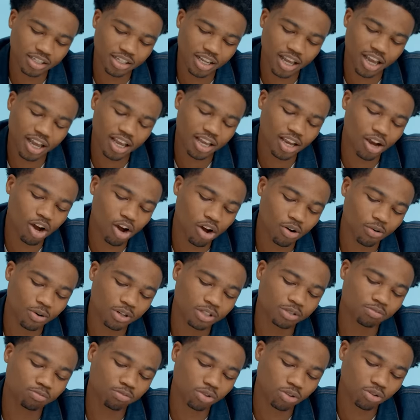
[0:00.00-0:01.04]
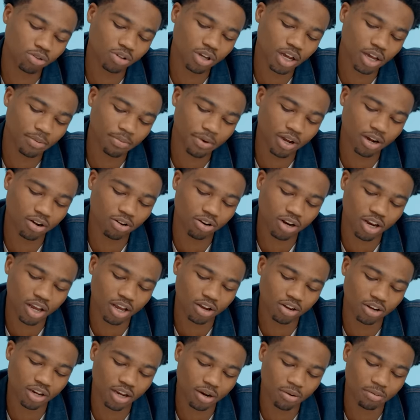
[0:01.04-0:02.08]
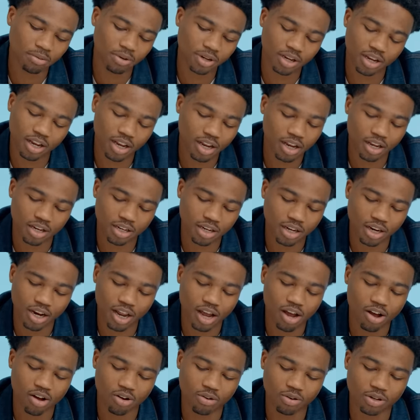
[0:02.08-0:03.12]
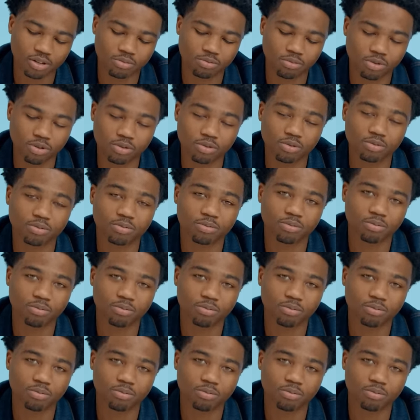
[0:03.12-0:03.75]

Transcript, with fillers: They ain't always blue, I'm not gonna lie on camera, they're not always blue,